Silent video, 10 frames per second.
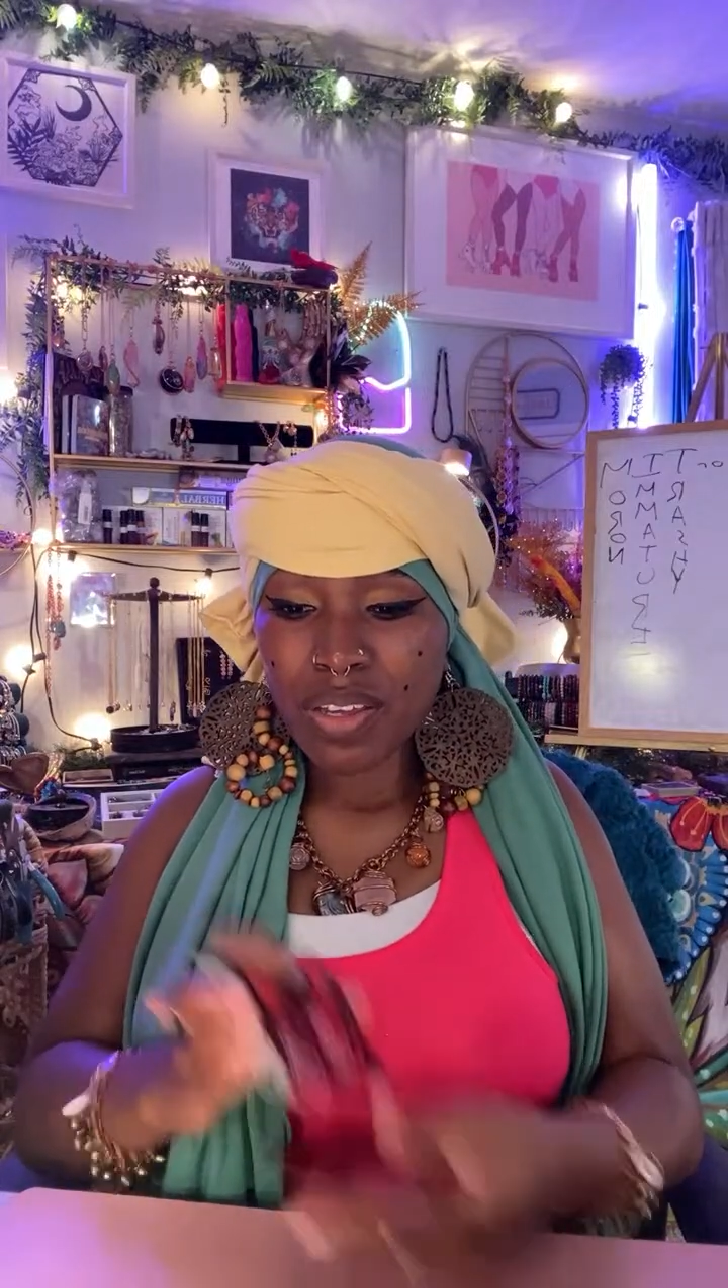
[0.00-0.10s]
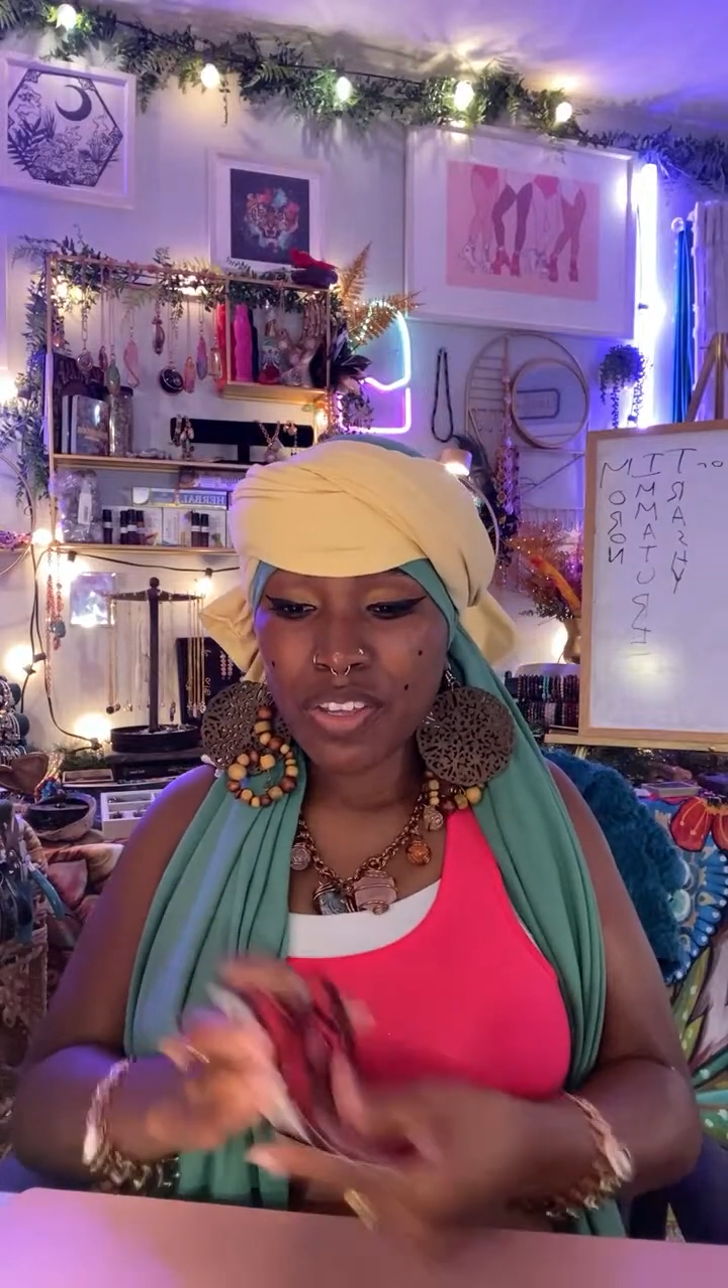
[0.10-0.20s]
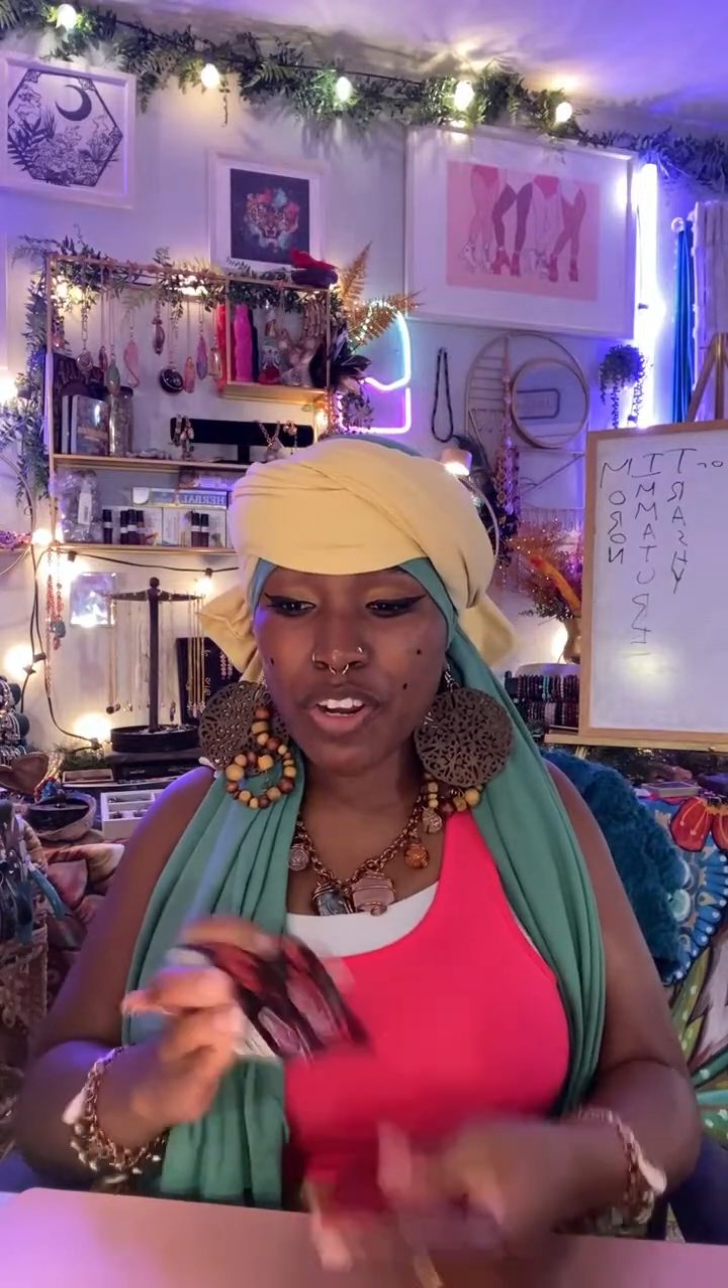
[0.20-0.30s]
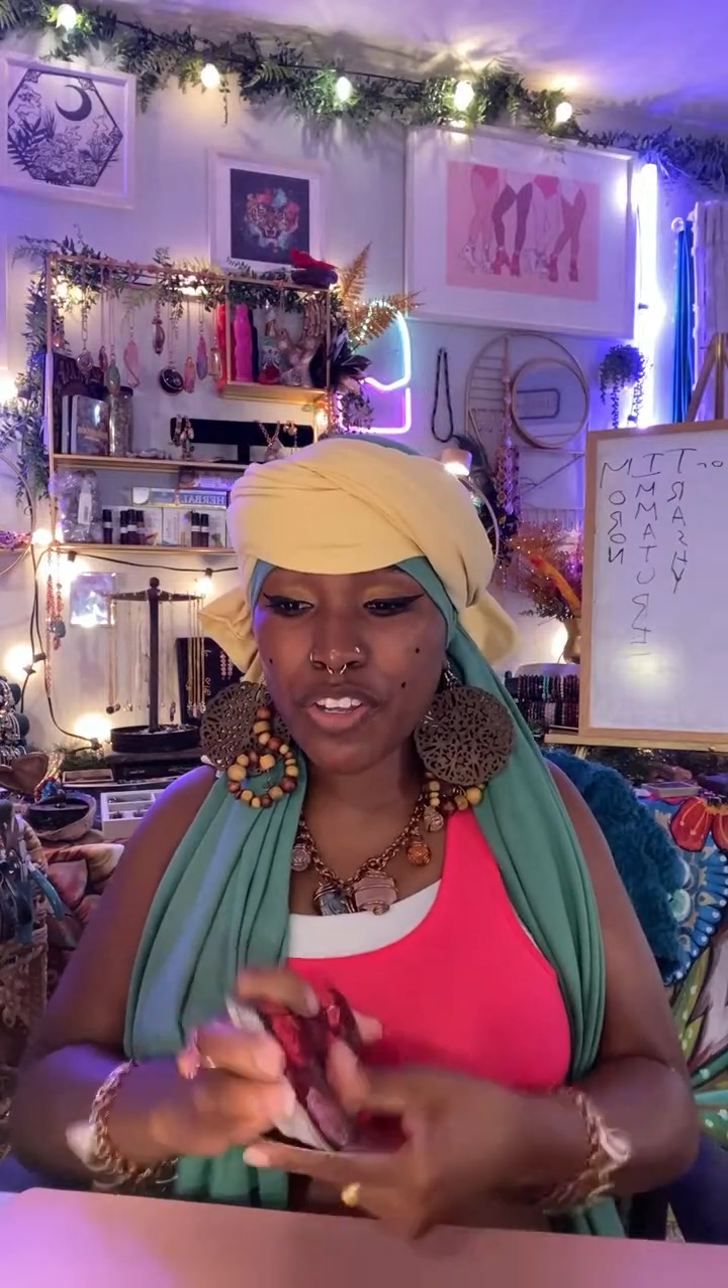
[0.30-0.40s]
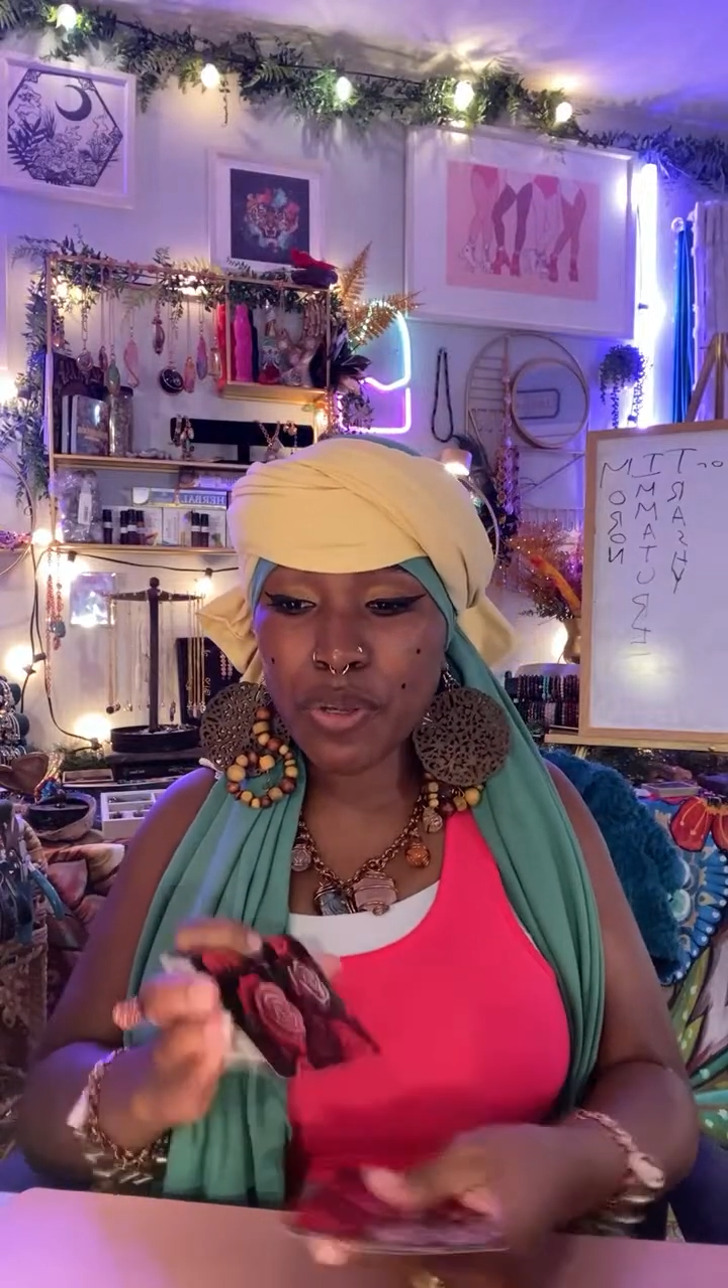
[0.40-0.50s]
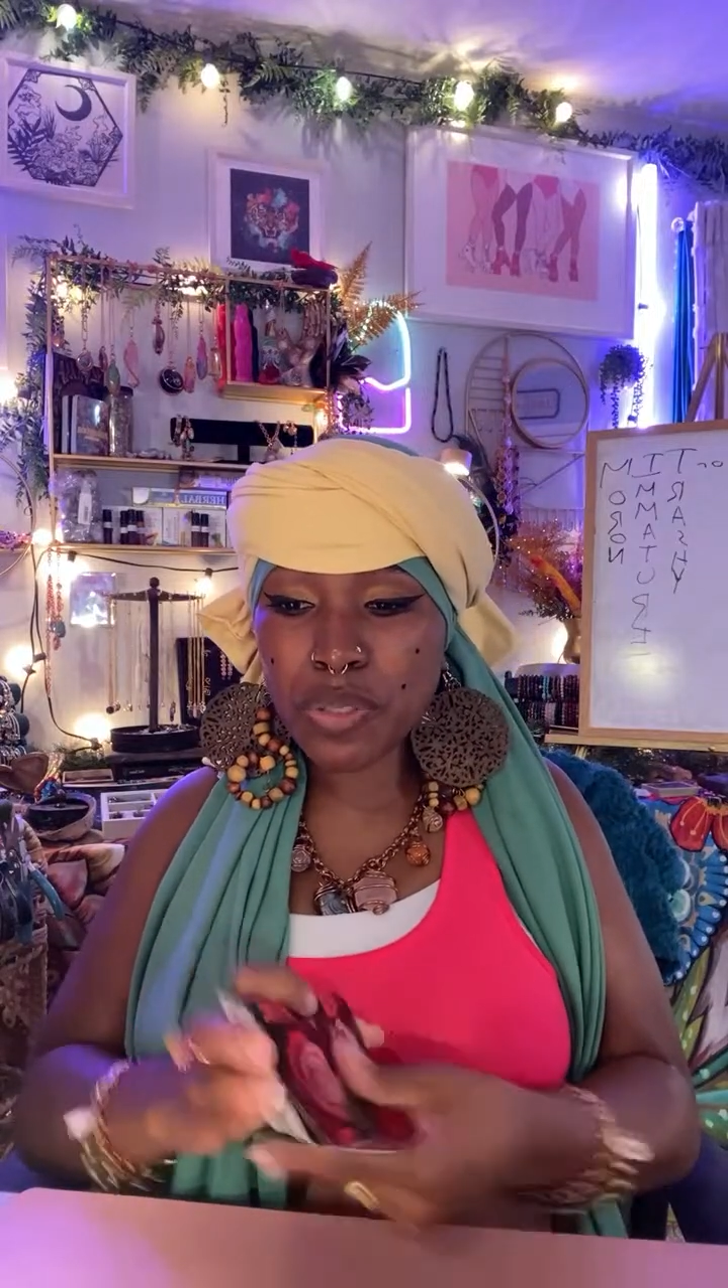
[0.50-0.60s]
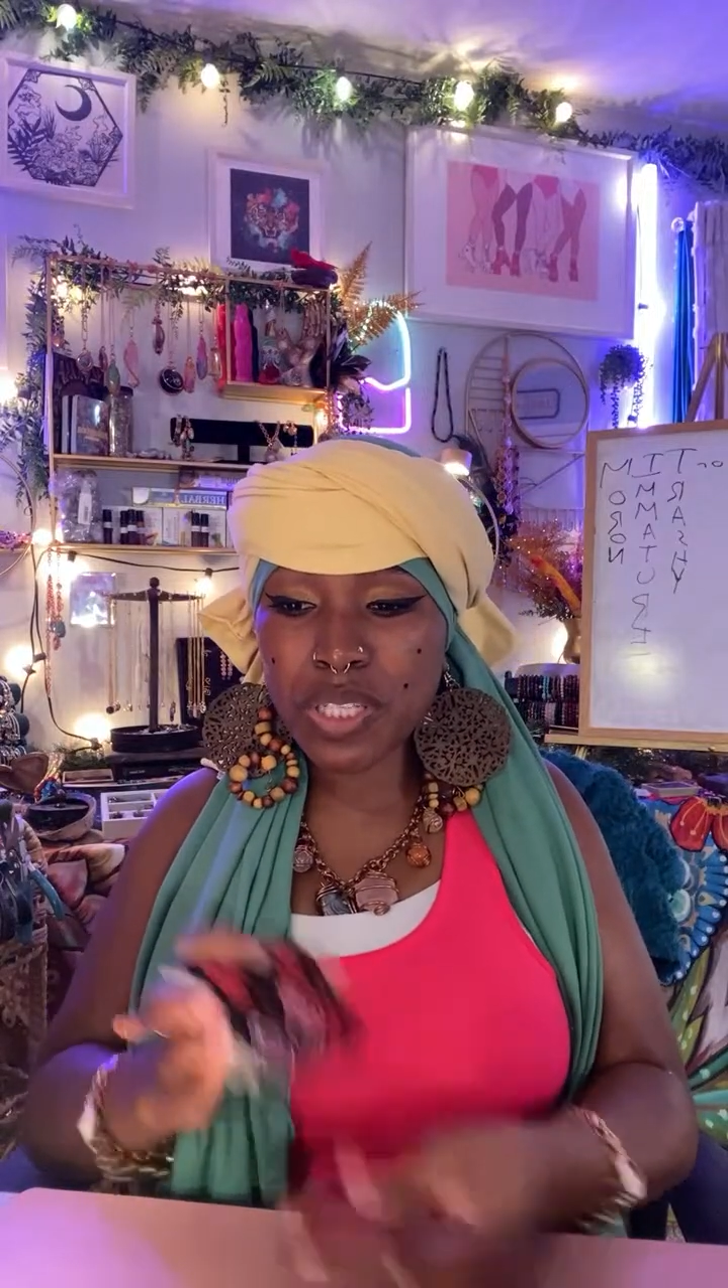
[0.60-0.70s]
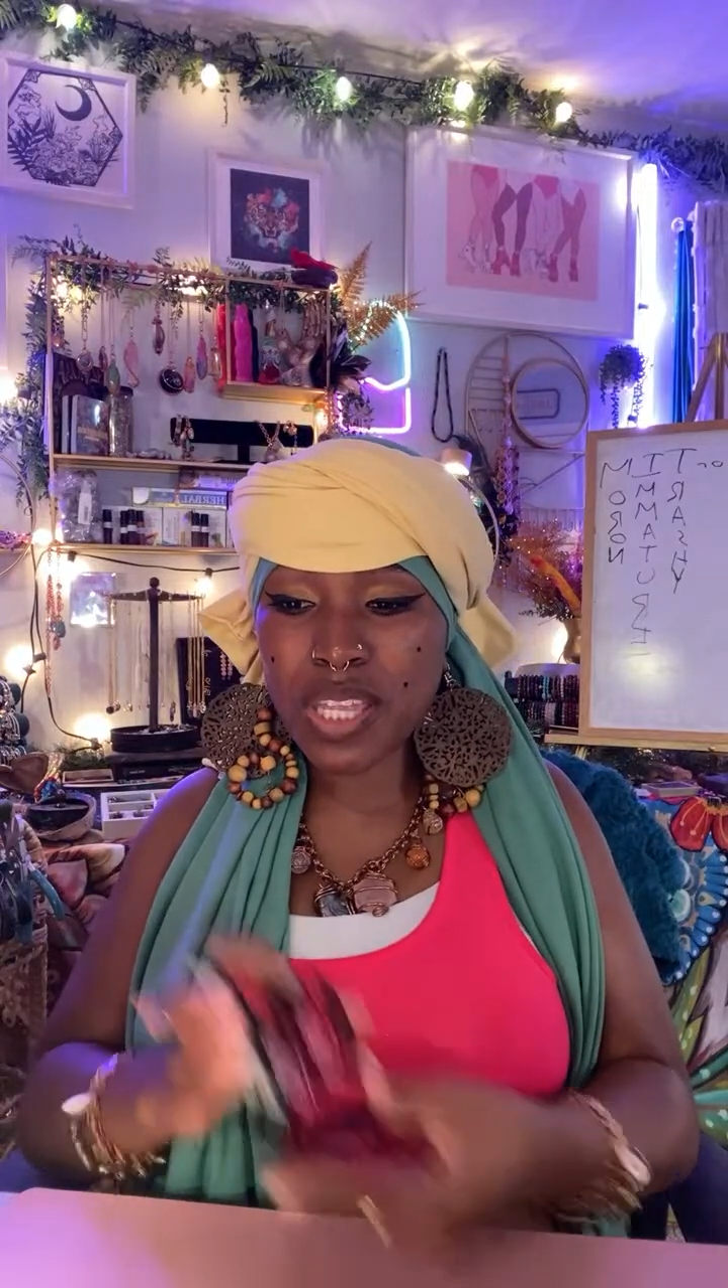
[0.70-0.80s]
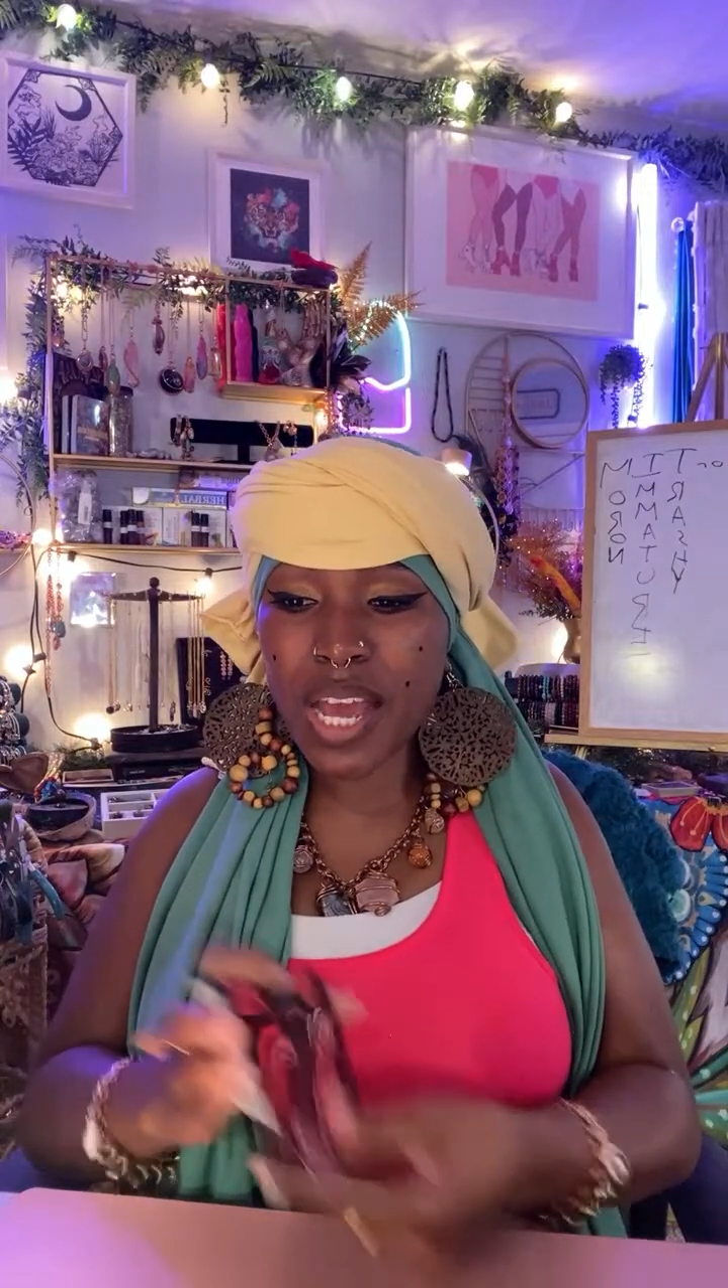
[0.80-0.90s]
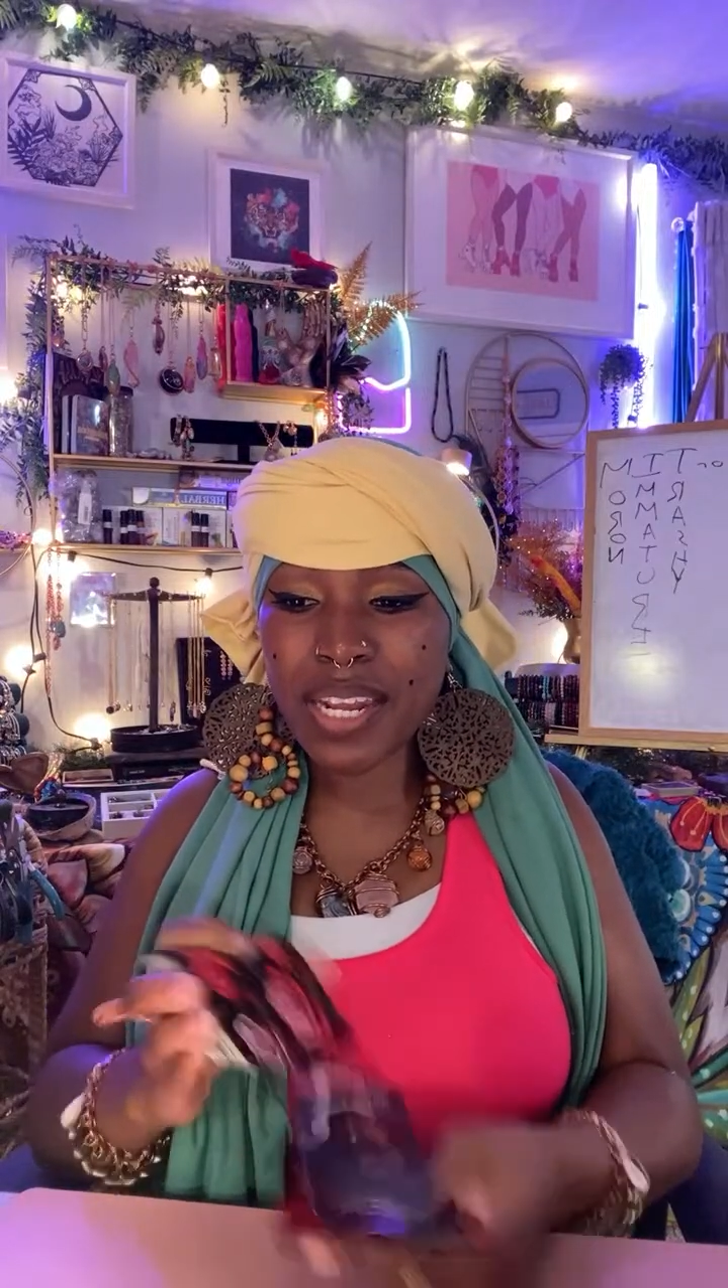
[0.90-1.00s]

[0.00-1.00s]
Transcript: You're used to the